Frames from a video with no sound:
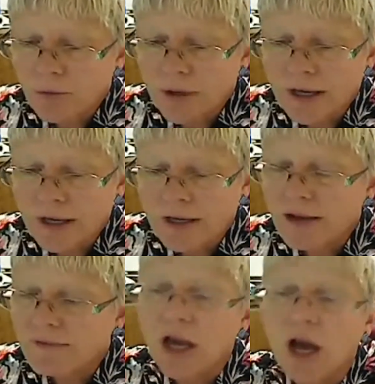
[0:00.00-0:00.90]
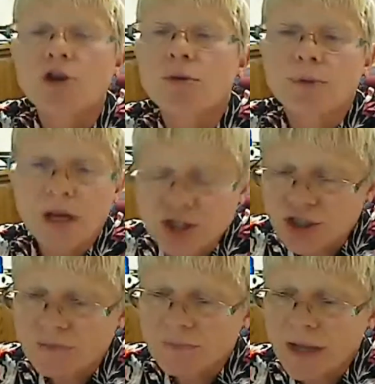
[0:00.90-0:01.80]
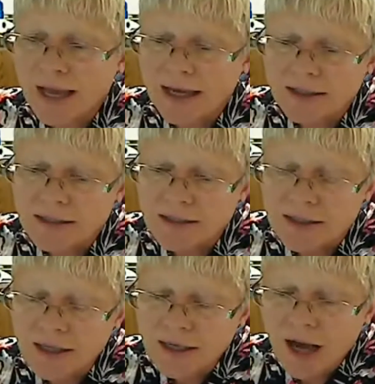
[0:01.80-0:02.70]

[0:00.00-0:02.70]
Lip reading: We had heavy underbrush, and